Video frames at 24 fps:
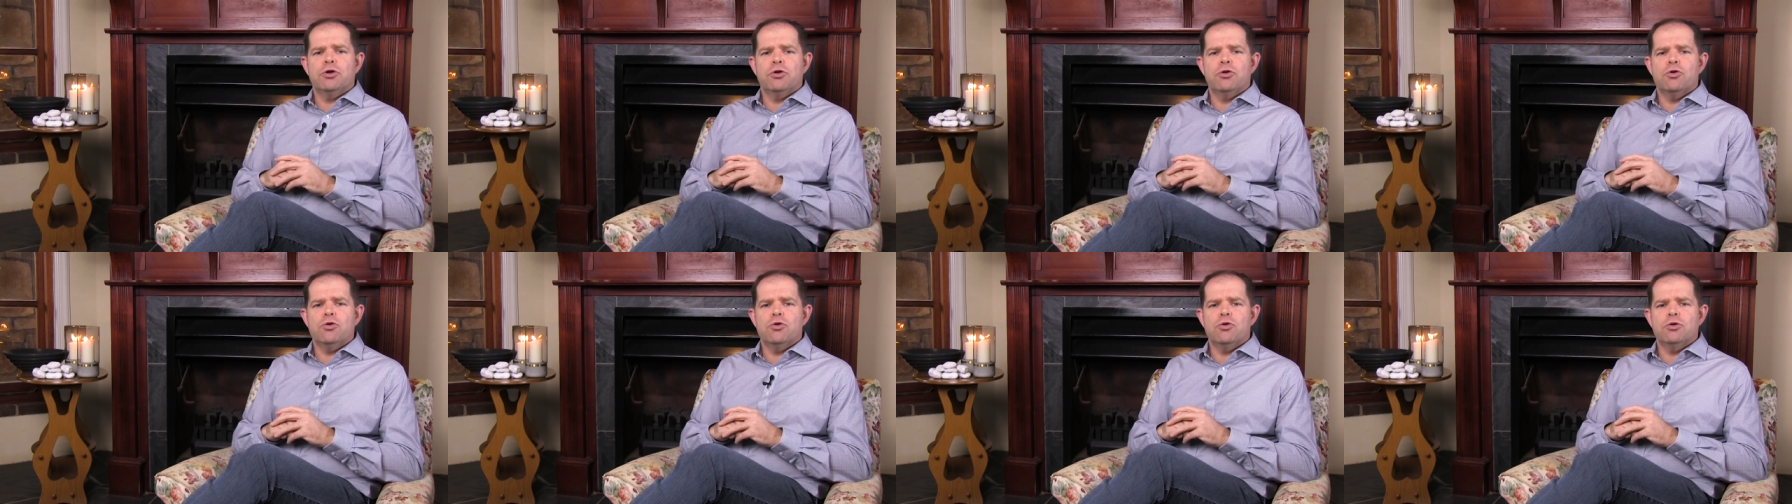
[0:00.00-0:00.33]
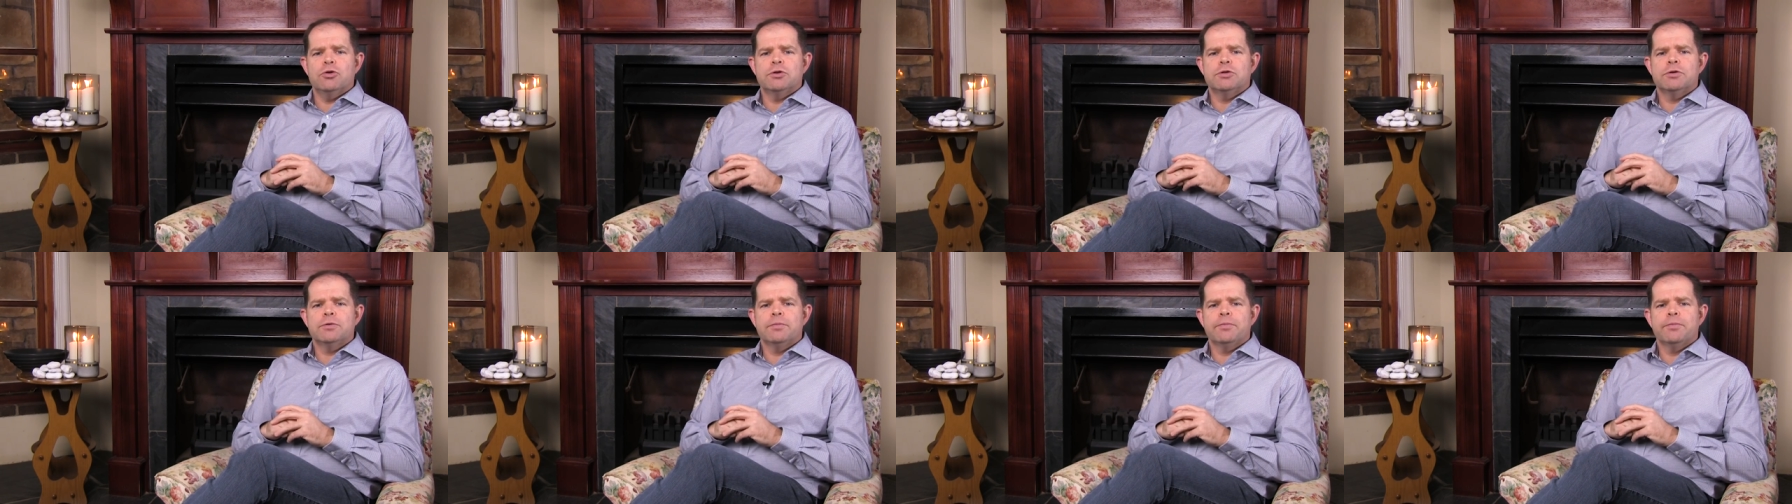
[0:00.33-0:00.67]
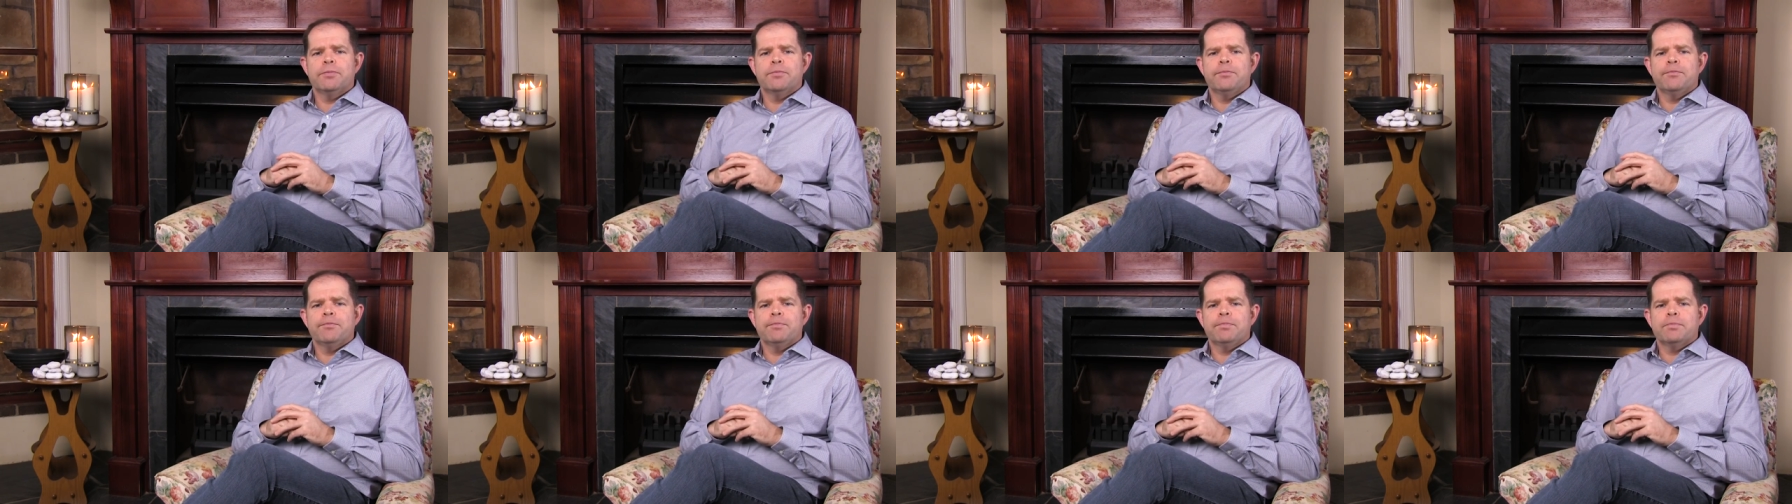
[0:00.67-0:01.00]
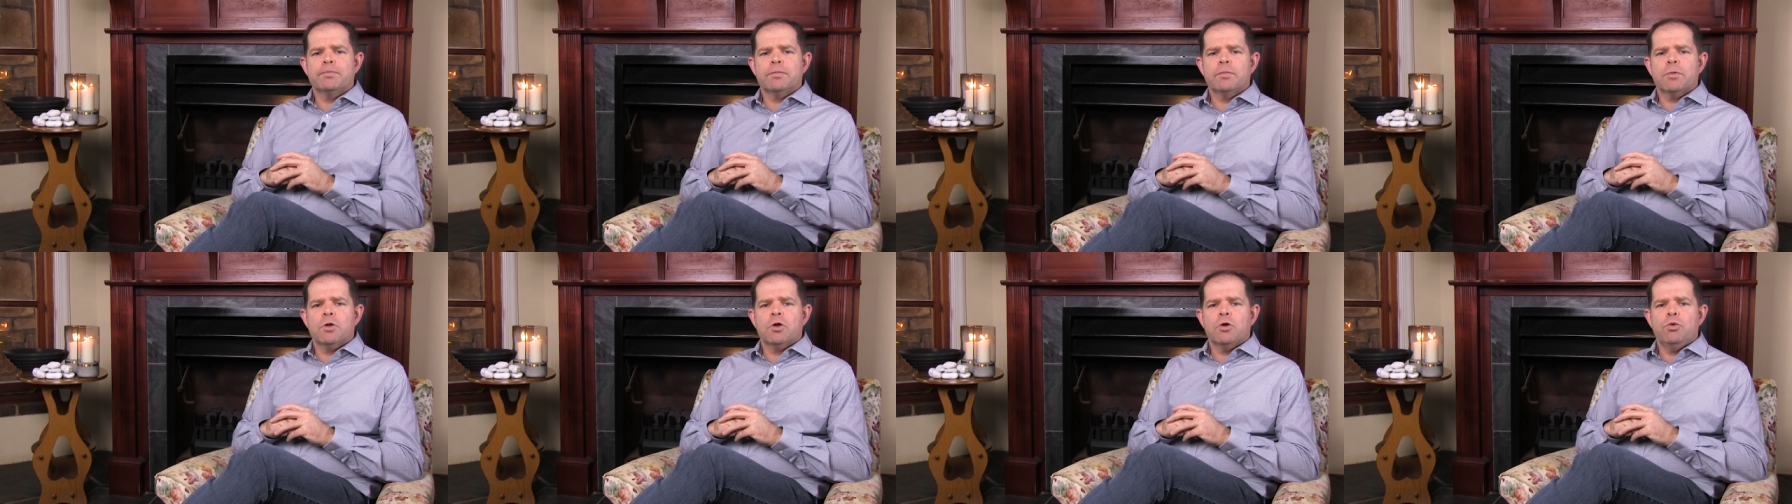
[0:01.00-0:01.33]
Lord.
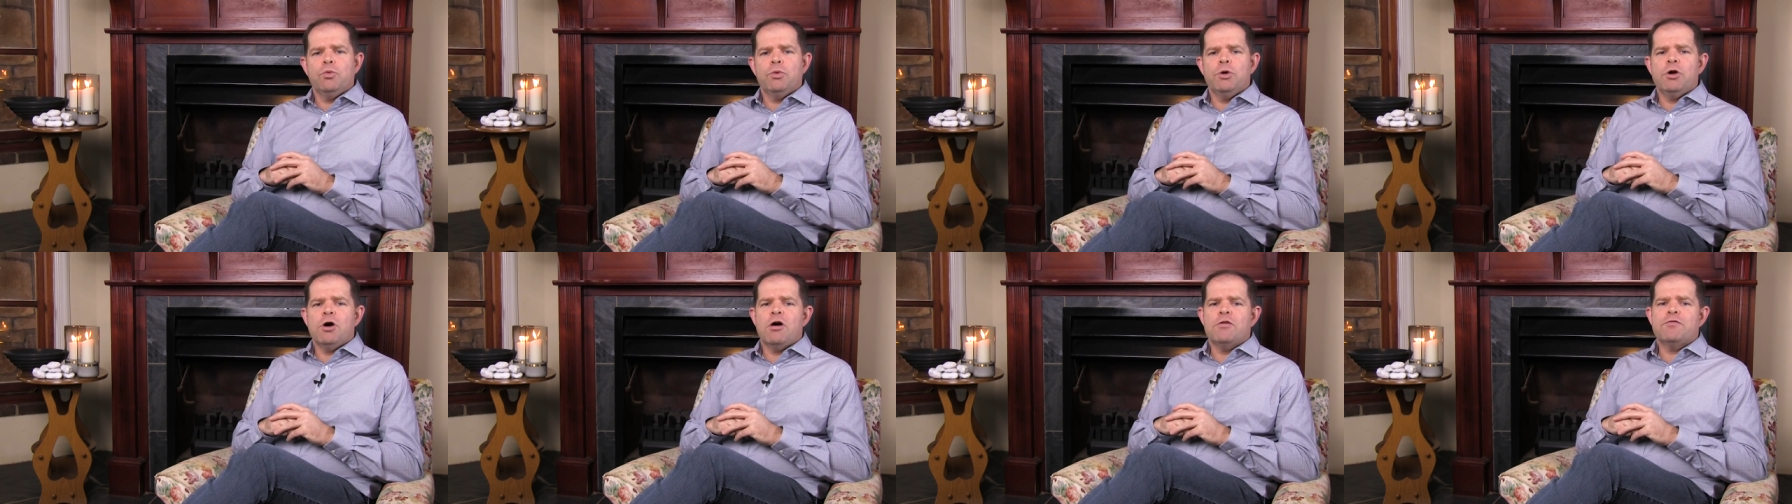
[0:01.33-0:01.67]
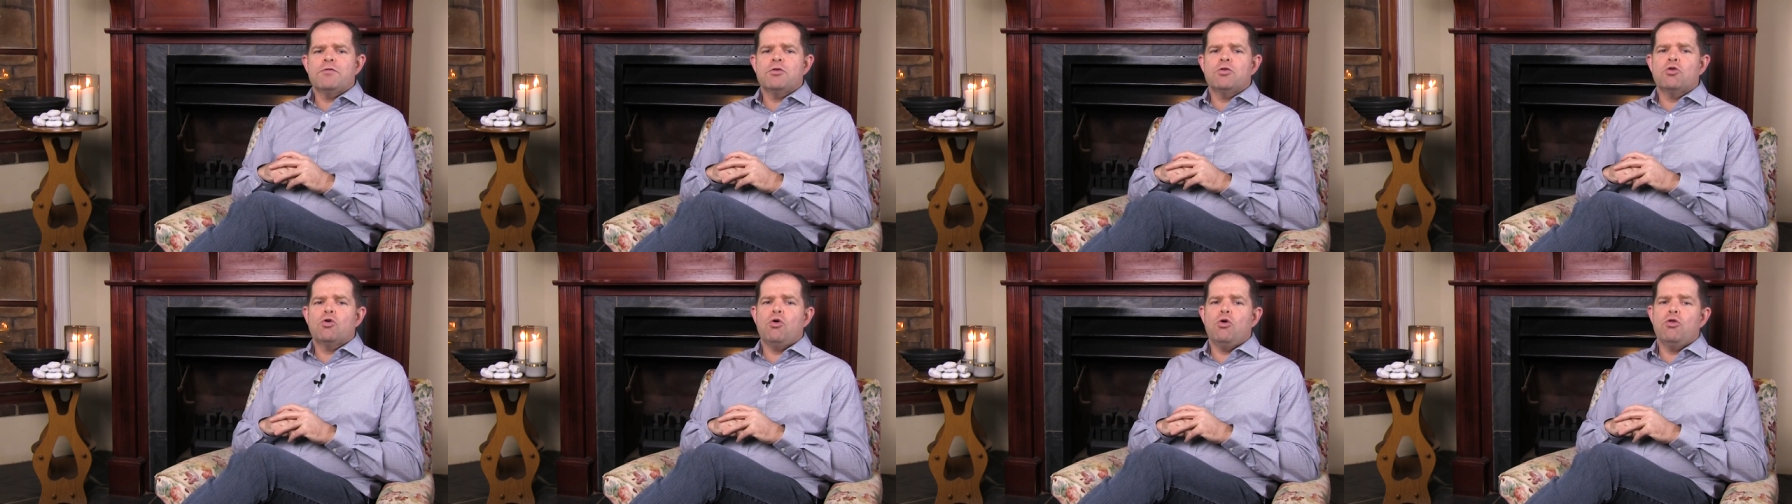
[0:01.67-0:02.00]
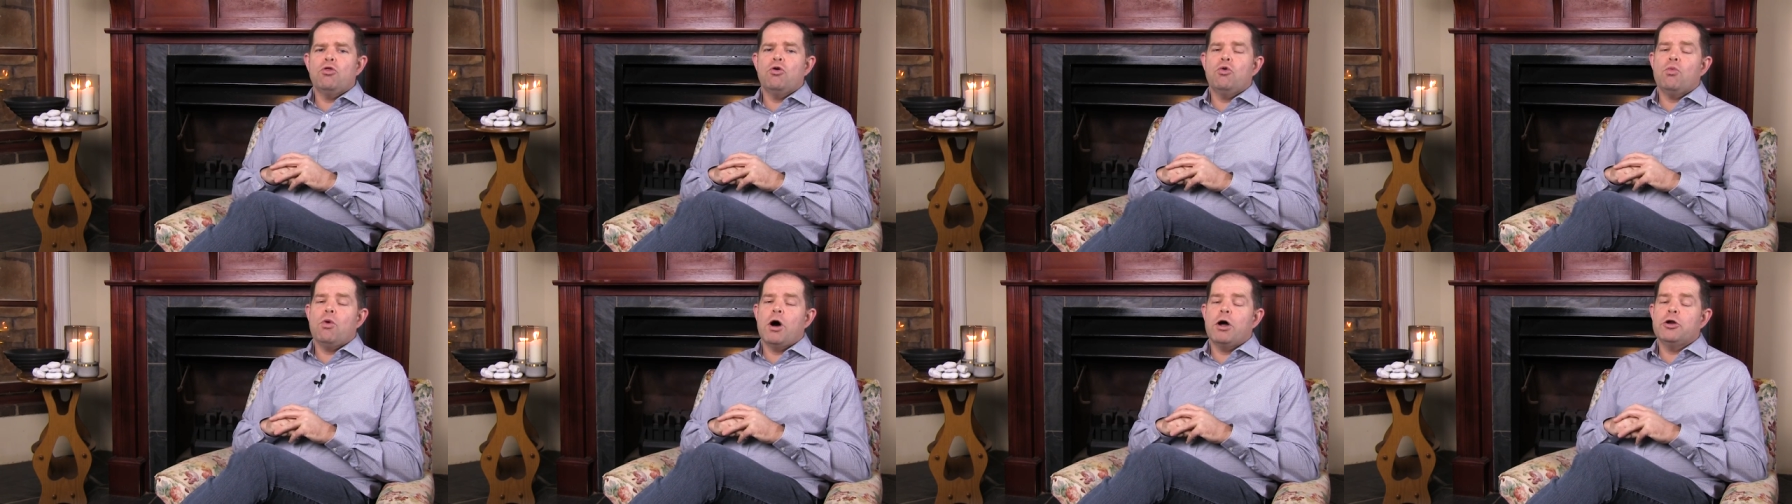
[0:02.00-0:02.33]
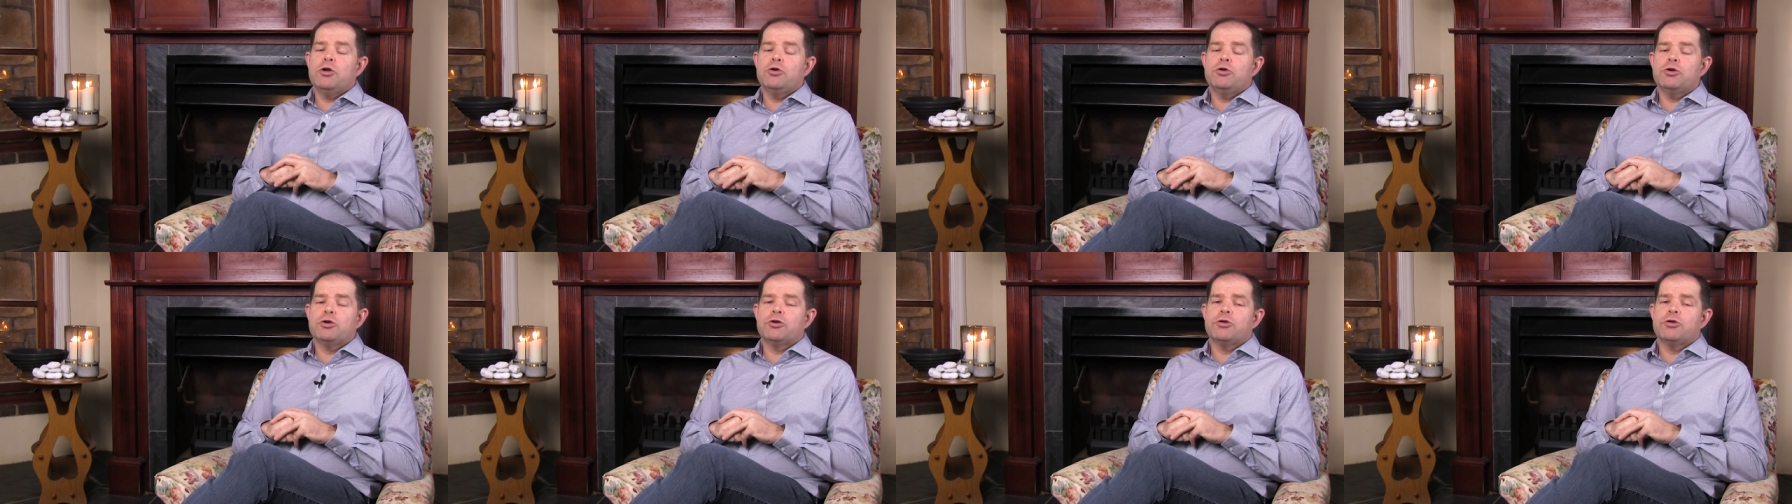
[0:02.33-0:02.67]
We often call the one who